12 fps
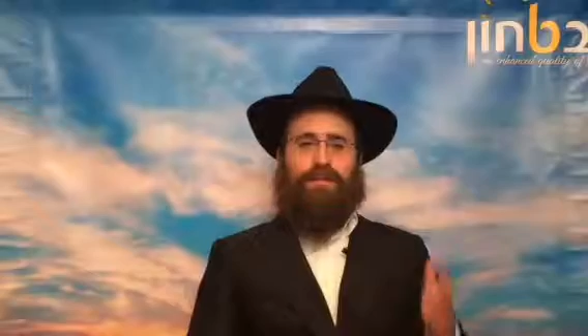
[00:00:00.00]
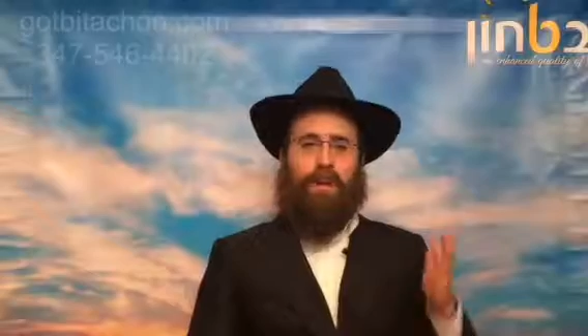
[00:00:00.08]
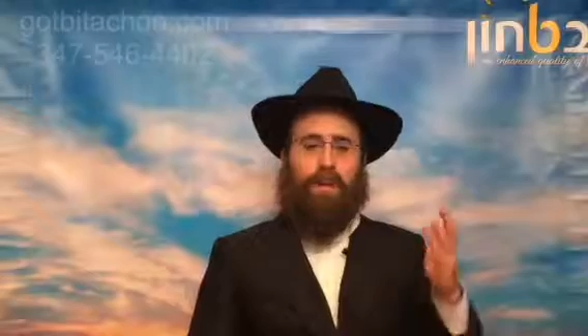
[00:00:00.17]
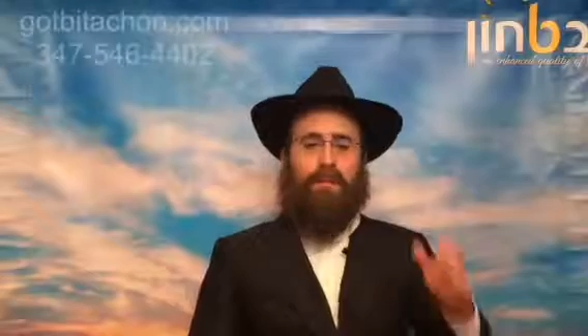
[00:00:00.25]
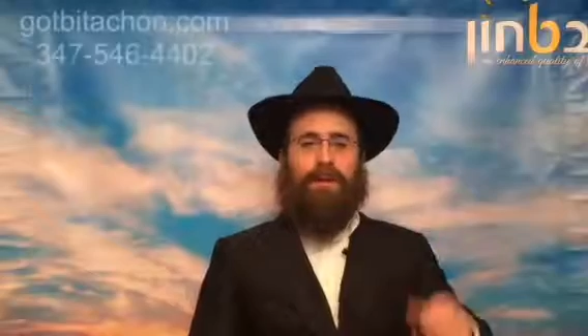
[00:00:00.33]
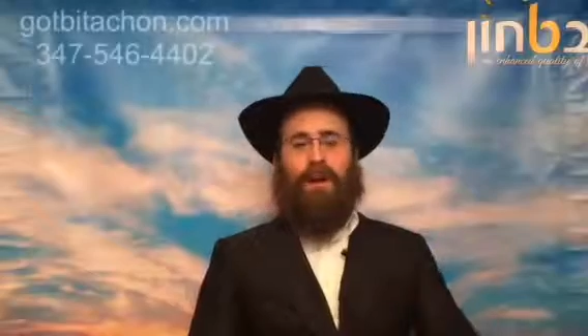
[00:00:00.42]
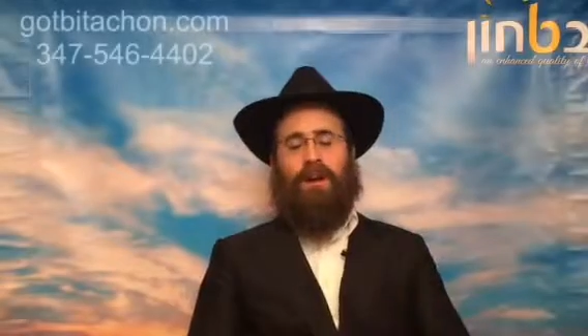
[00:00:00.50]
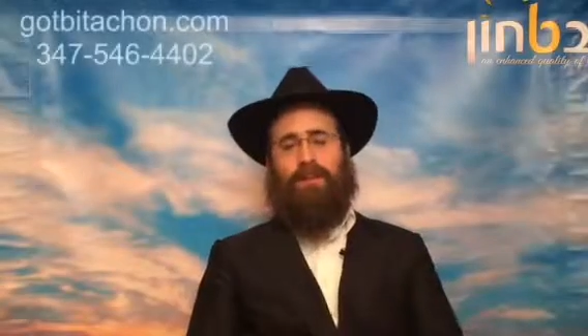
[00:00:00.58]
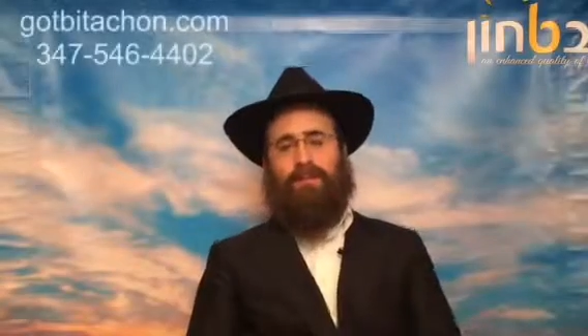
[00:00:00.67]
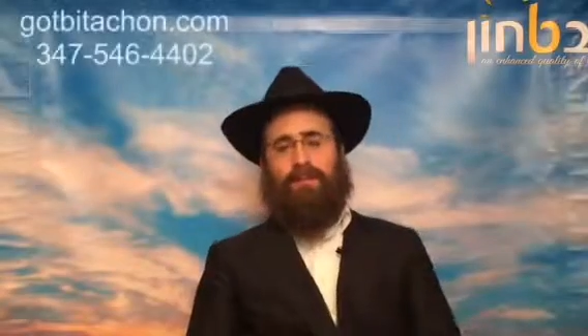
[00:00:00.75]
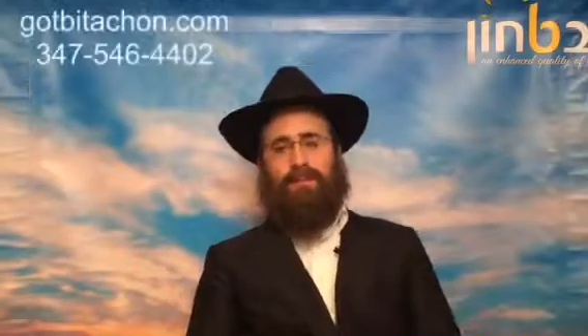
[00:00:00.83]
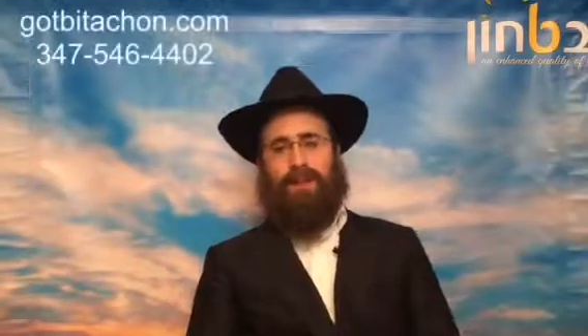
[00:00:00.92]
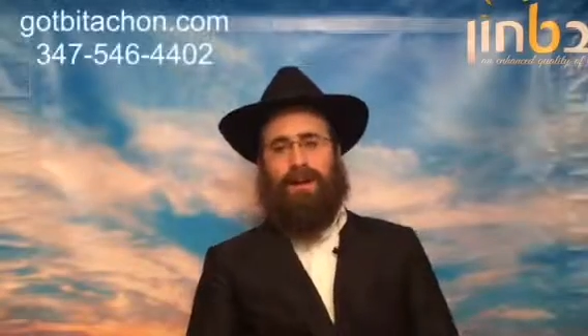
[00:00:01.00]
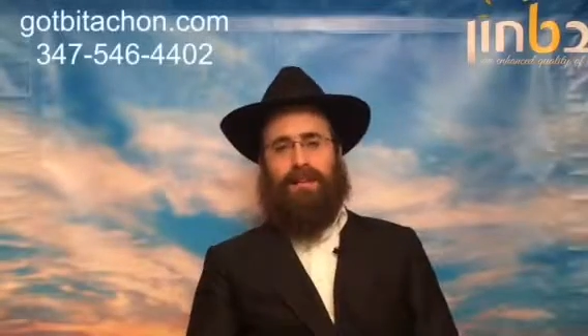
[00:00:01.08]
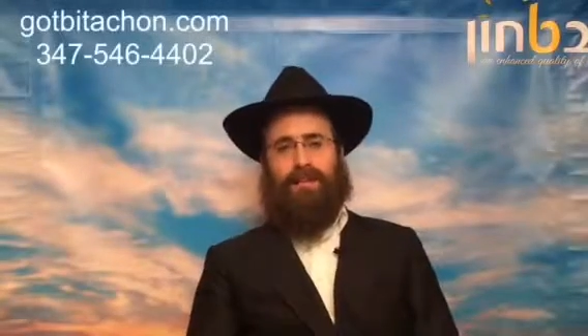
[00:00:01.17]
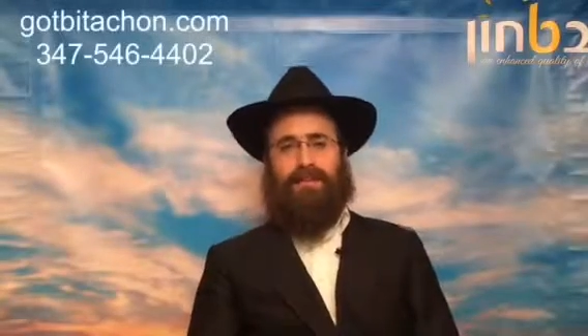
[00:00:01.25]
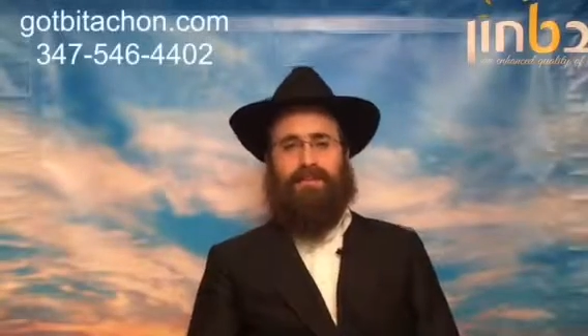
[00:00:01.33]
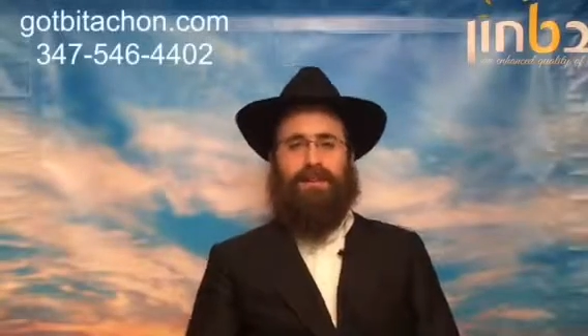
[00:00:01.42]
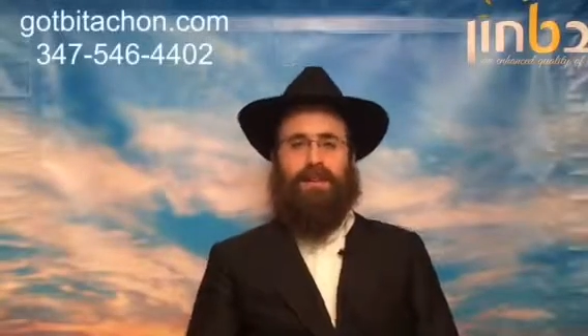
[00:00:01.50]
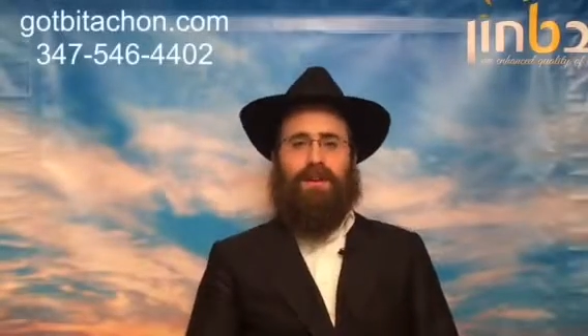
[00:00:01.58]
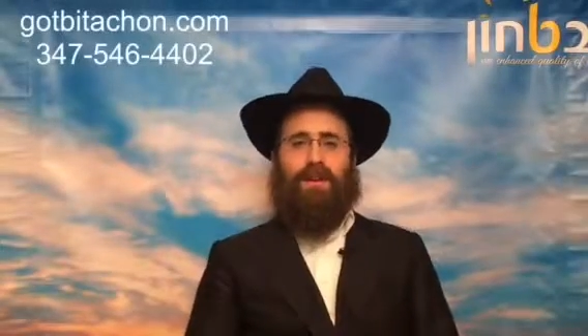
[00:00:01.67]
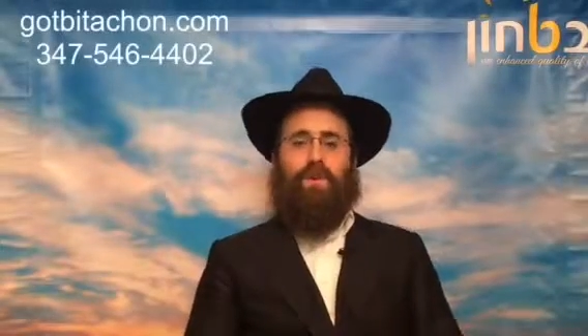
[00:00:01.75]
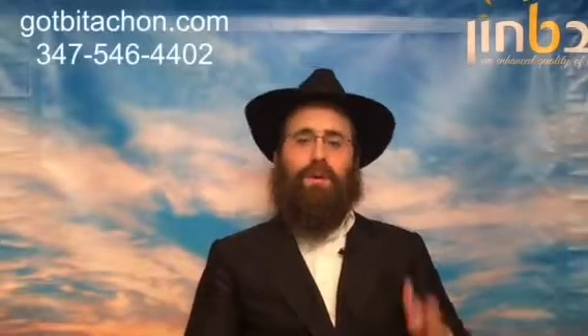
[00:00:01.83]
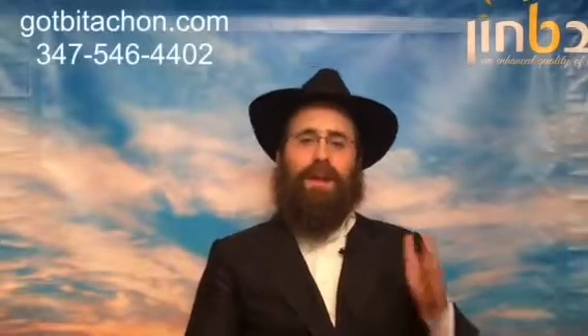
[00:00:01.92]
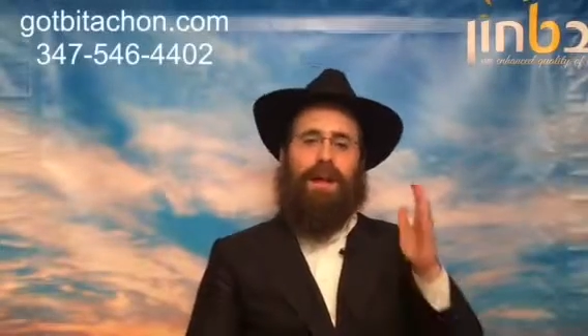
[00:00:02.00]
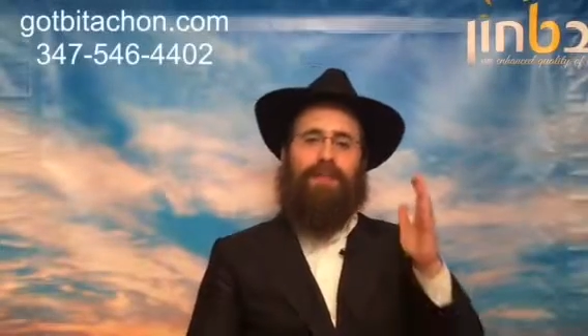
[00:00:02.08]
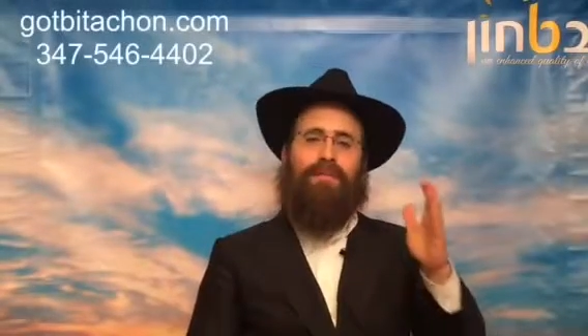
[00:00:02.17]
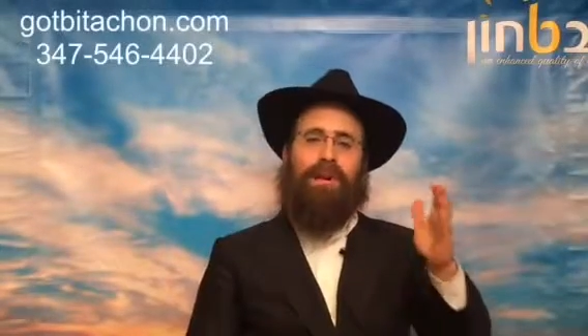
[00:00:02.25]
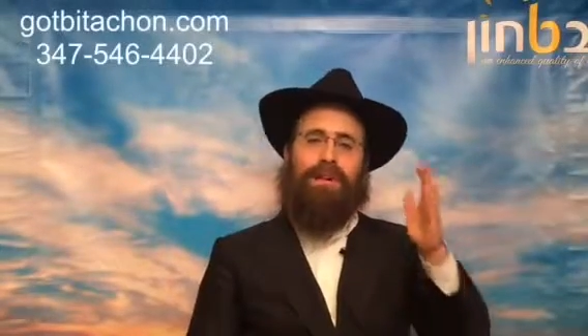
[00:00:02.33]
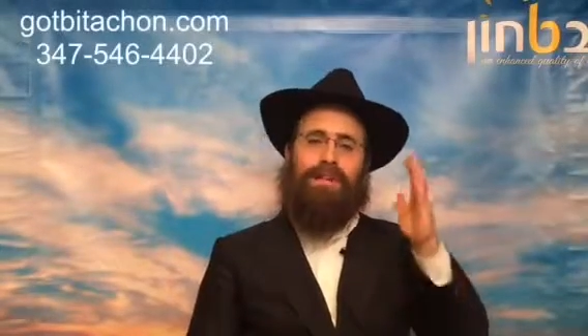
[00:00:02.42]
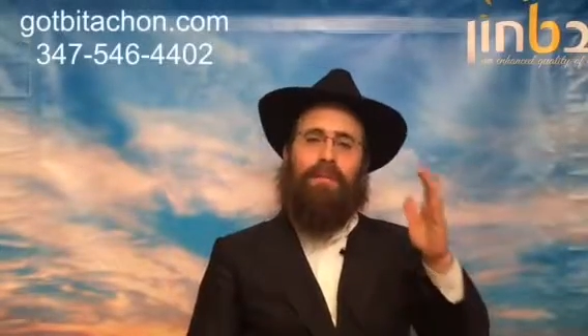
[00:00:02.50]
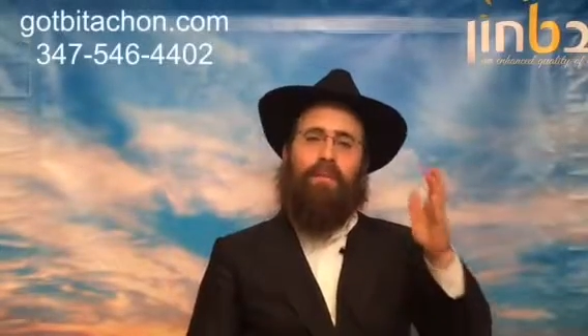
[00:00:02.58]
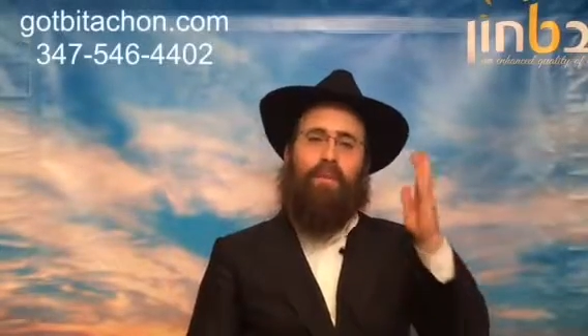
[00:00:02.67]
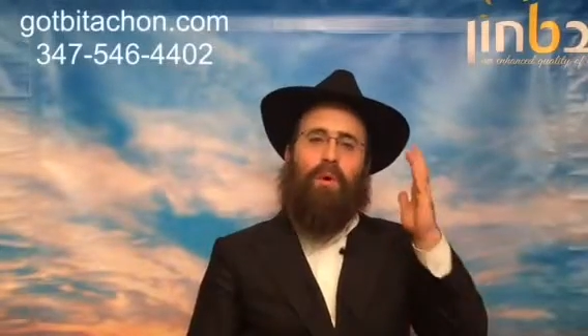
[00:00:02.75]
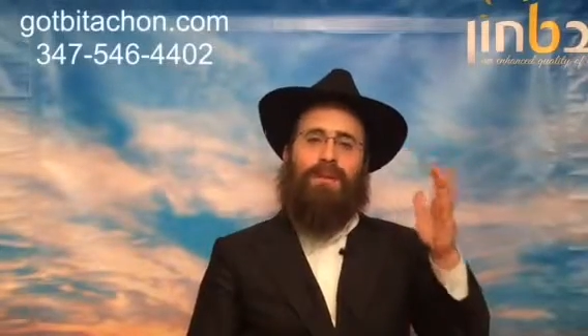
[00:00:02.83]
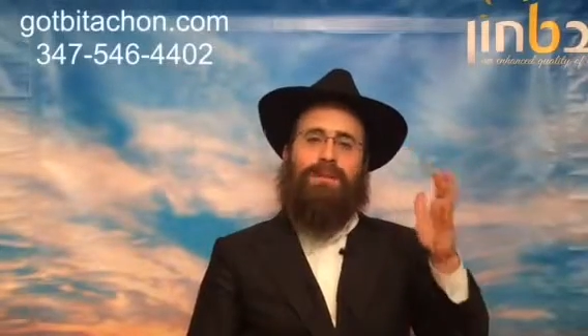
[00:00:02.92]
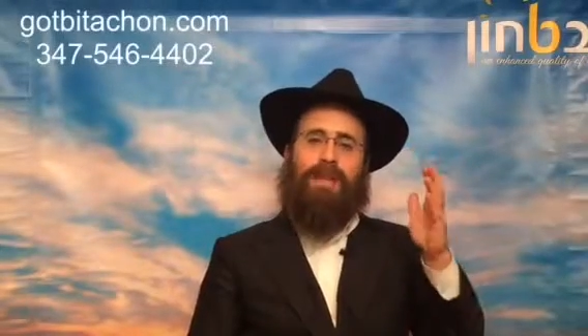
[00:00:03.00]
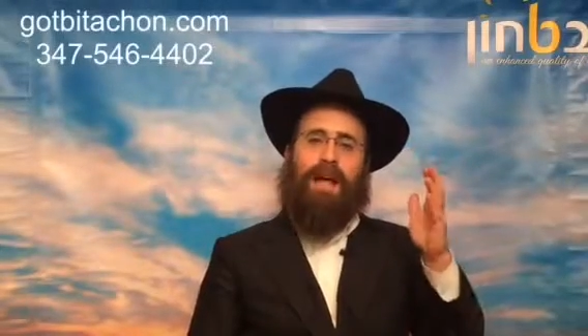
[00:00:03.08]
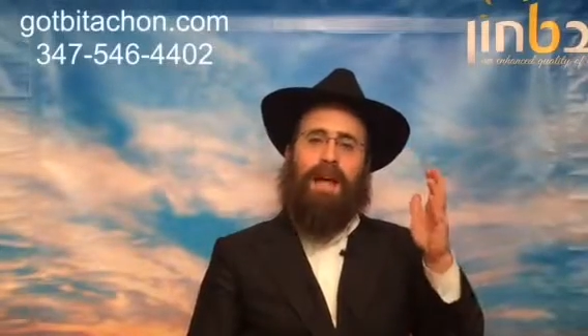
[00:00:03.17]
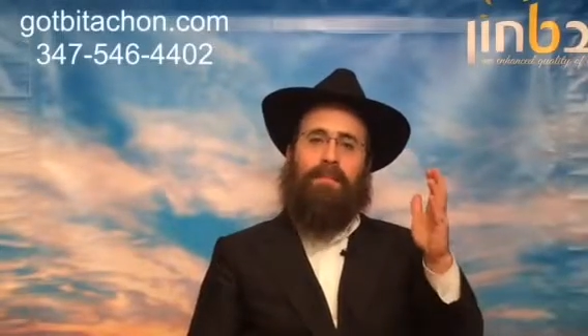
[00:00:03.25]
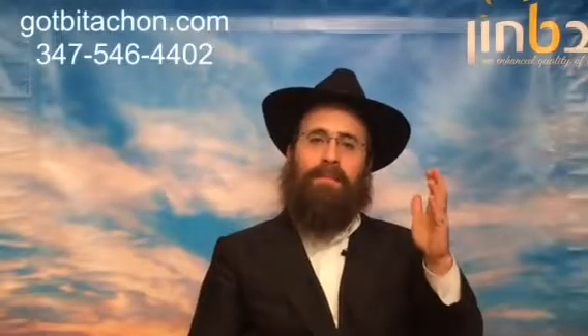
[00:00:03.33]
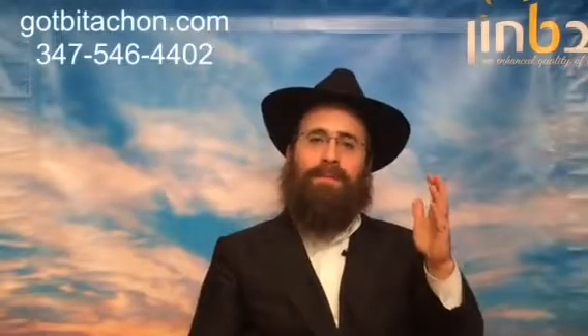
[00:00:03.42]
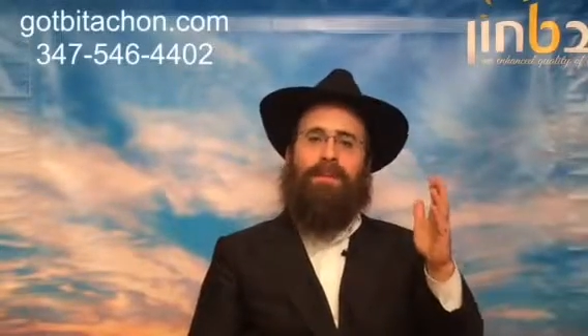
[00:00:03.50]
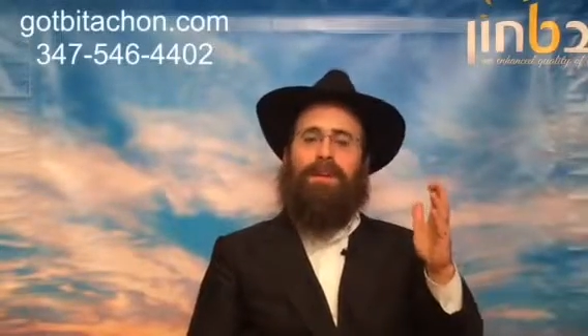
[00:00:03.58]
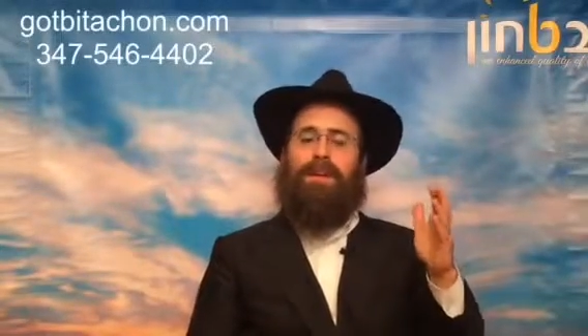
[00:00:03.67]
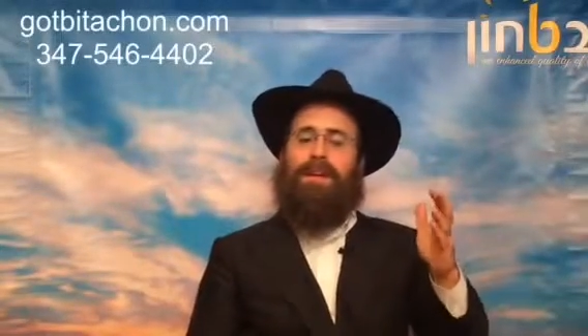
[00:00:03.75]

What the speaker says: From a bitachon perspective, whatever Hashem wants to happen,